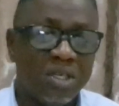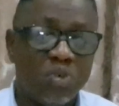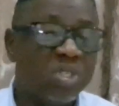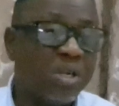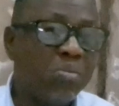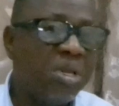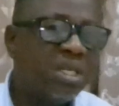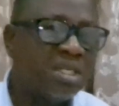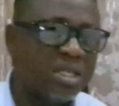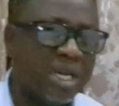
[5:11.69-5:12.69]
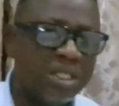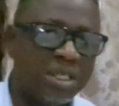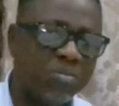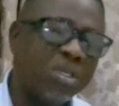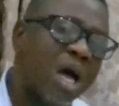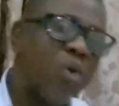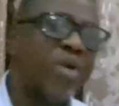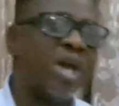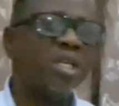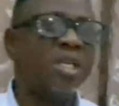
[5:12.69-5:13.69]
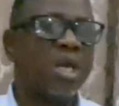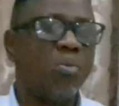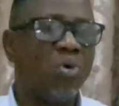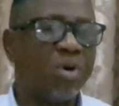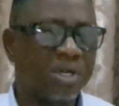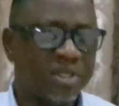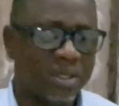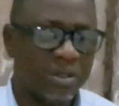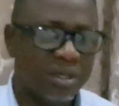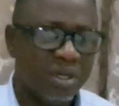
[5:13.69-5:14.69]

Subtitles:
It was a military regime. Now we are in a democracy,